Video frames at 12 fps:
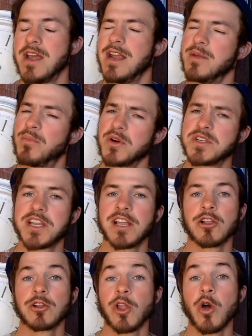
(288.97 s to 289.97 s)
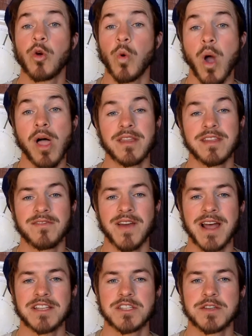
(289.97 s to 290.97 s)
and in particular low-quality
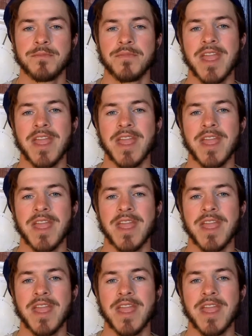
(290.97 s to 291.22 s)
fats,